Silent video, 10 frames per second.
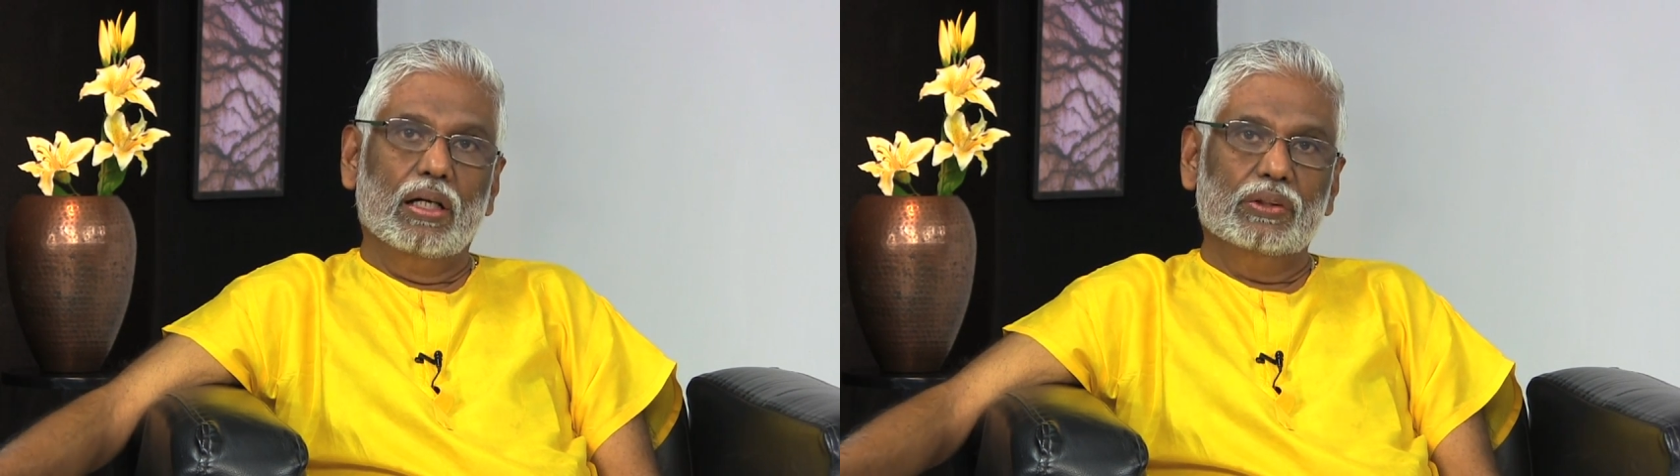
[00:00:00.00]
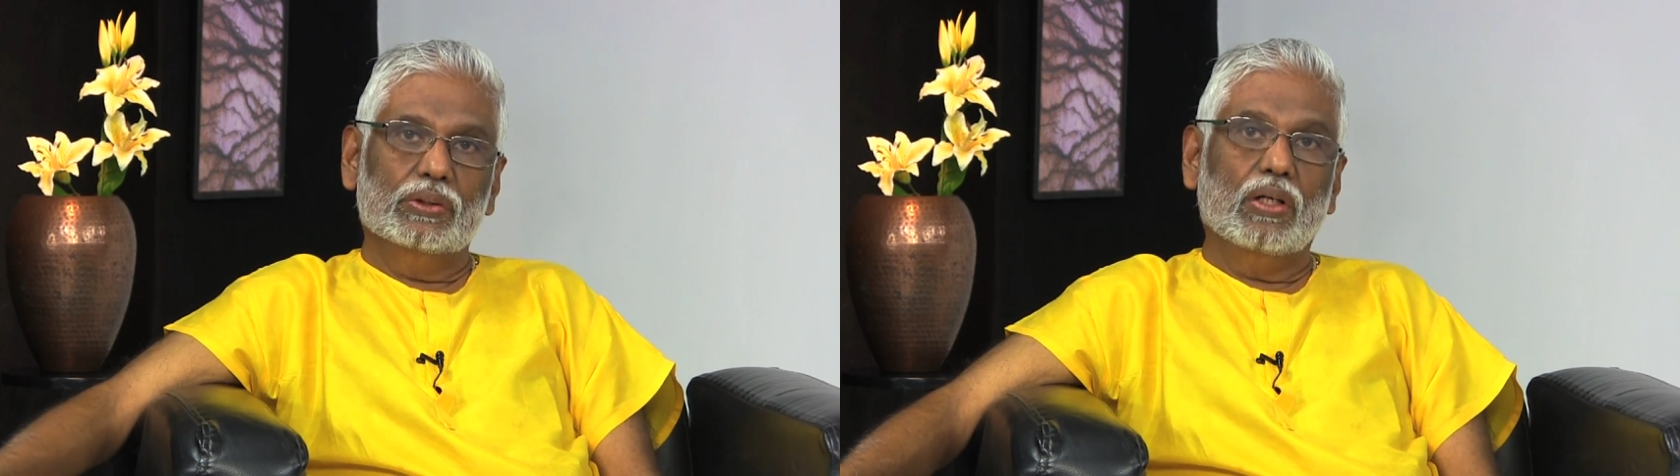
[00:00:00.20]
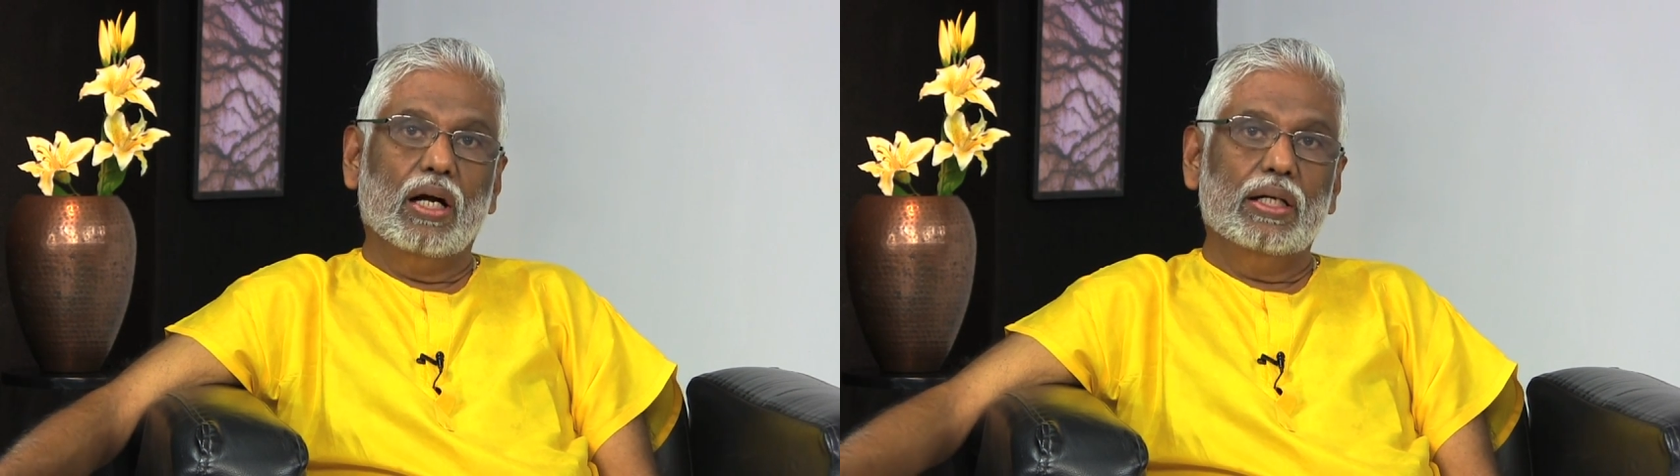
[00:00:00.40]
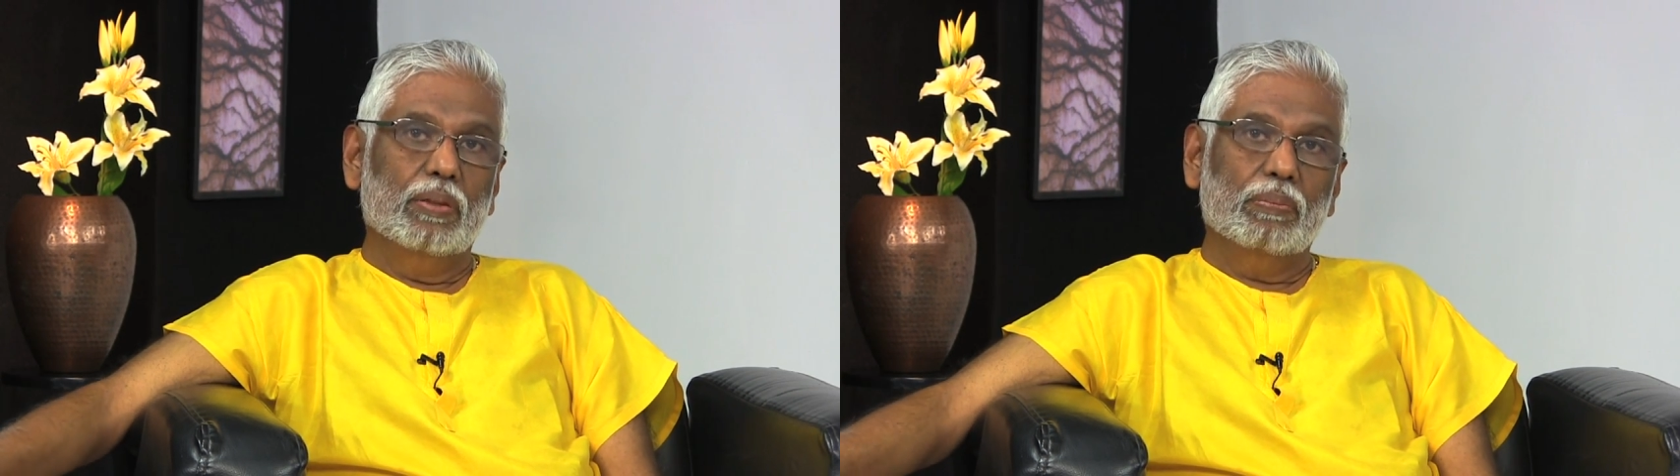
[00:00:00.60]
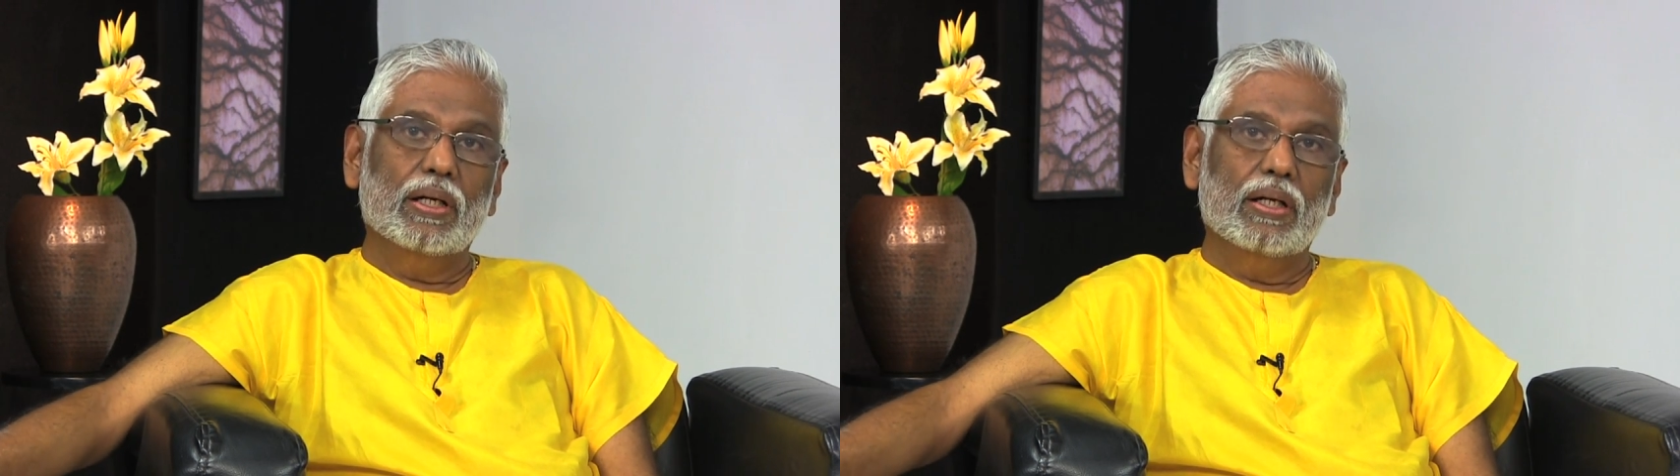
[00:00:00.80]
Is God
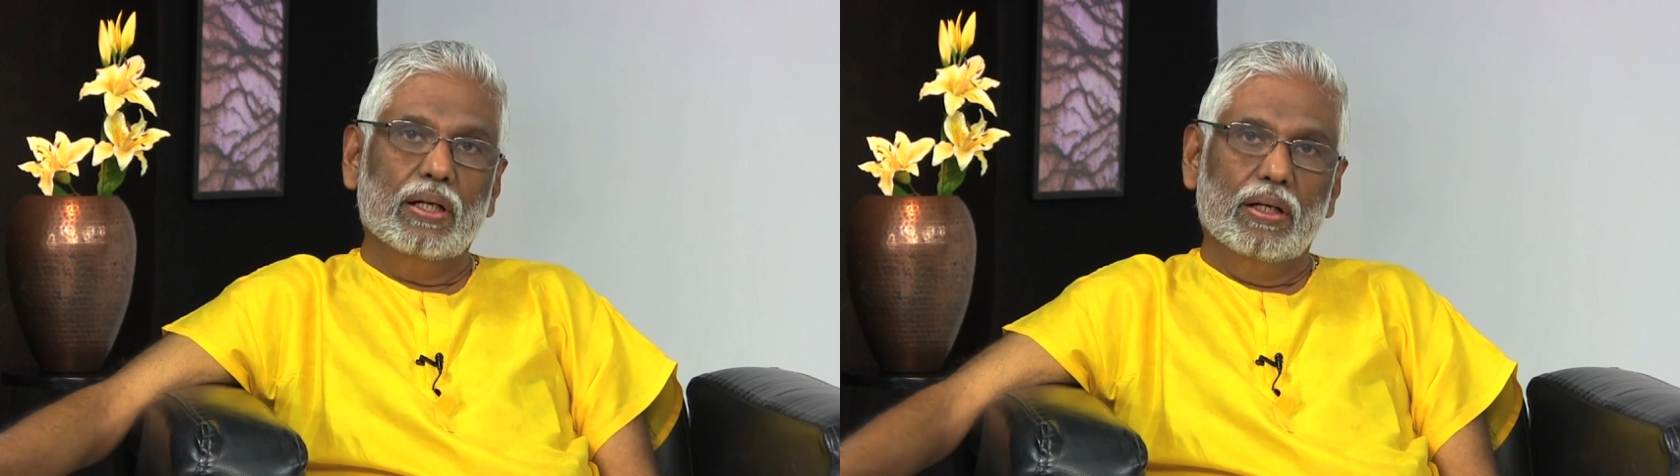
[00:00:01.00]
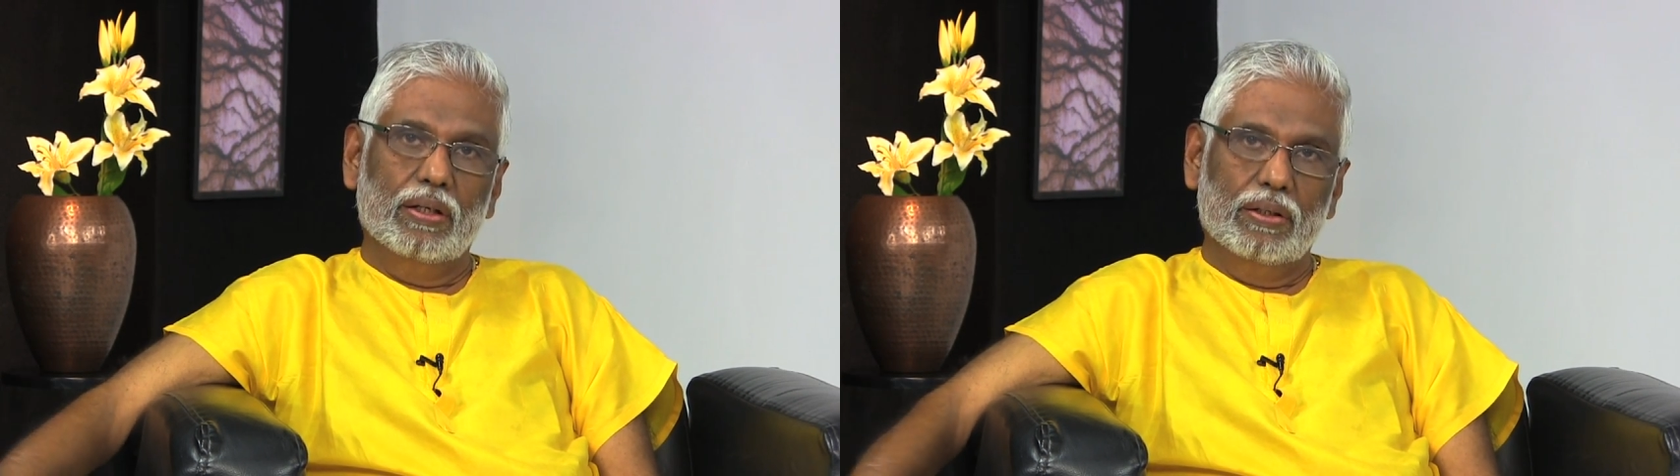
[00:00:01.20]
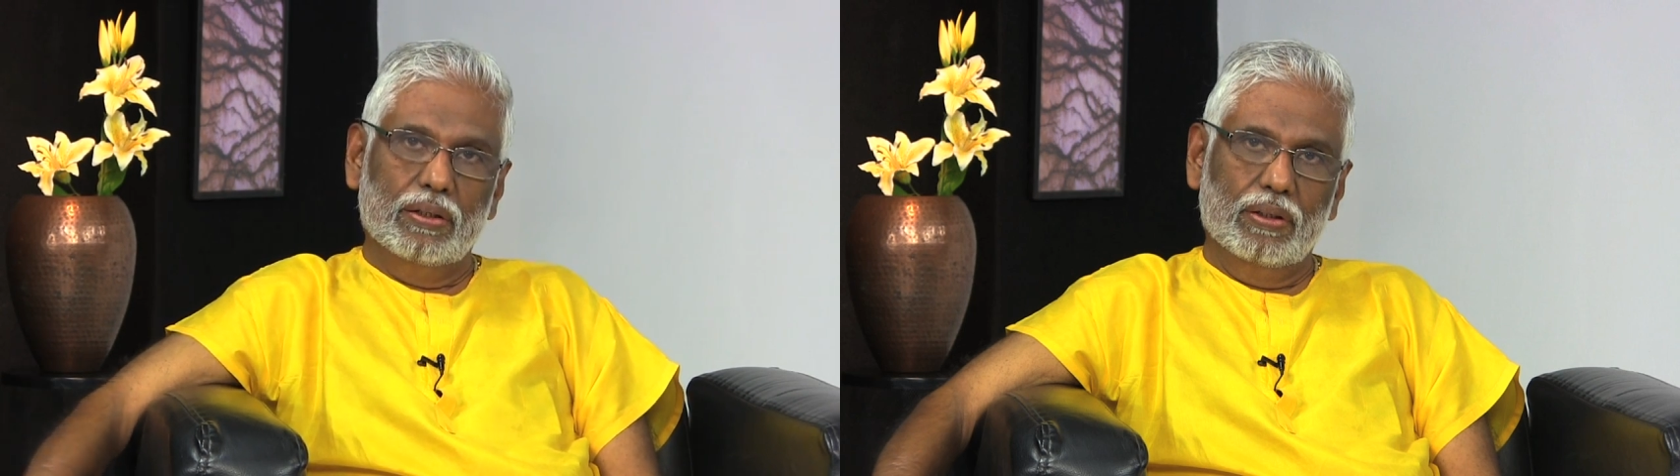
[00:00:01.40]
dependent